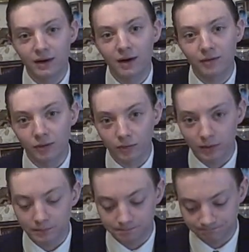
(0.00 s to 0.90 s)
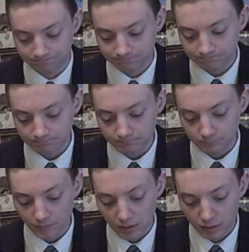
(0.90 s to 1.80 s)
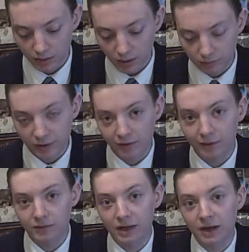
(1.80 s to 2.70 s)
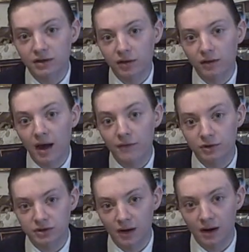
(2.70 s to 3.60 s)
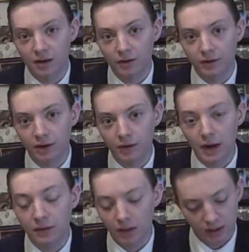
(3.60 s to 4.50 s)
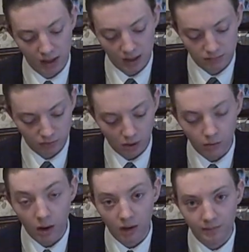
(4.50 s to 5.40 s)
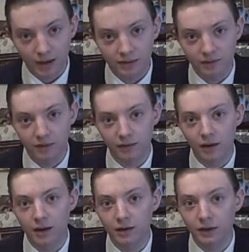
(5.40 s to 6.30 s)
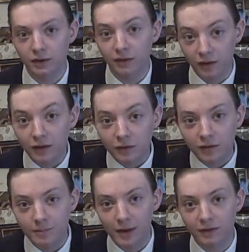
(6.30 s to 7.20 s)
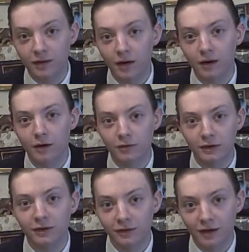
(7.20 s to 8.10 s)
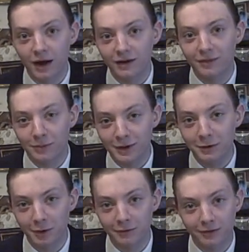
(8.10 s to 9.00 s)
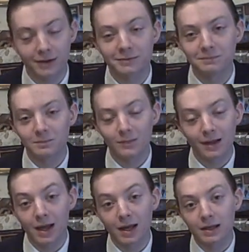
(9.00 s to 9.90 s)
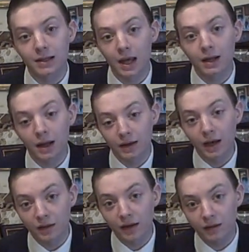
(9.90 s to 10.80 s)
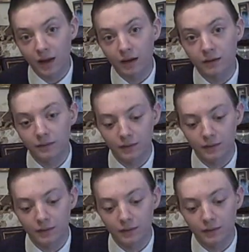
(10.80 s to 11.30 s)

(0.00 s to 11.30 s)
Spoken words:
a little bit. Otherwise, however, again, just an average taco, you know, I can't go on about this and say, you know, this is the best taco on this side of the Pecos. I can't say that.